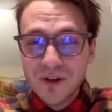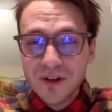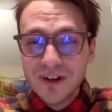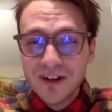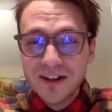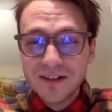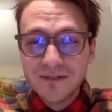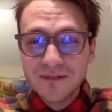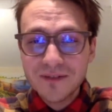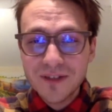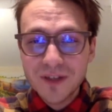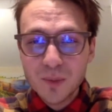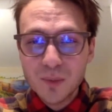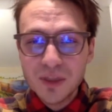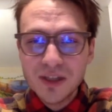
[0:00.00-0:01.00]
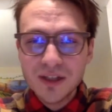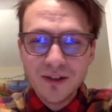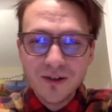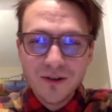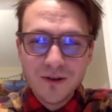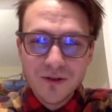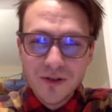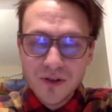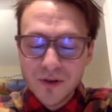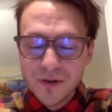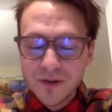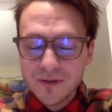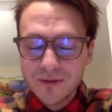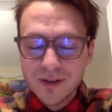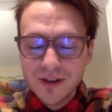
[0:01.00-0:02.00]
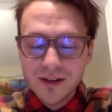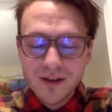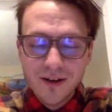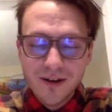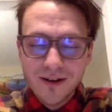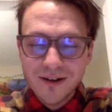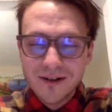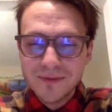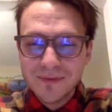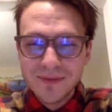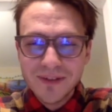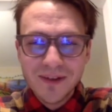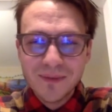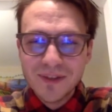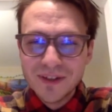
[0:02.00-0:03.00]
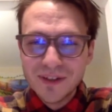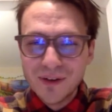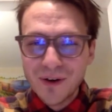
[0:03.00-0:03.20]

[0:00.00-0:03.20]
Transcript: and you start kind of like being in your zone of like, oh,